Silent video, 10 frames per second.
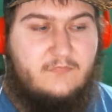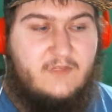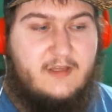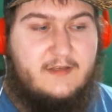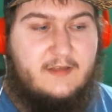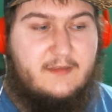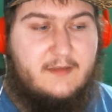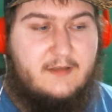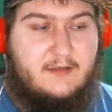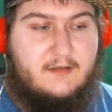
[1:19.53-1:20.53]
and I
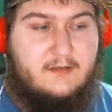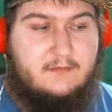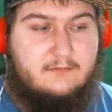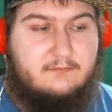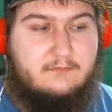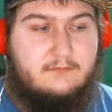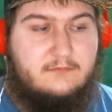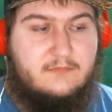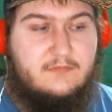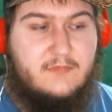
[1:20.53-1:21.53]
think
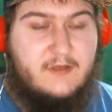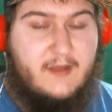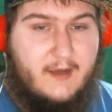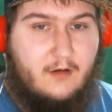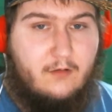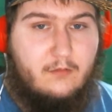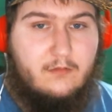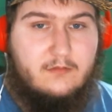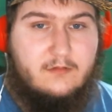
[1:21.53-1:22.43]
now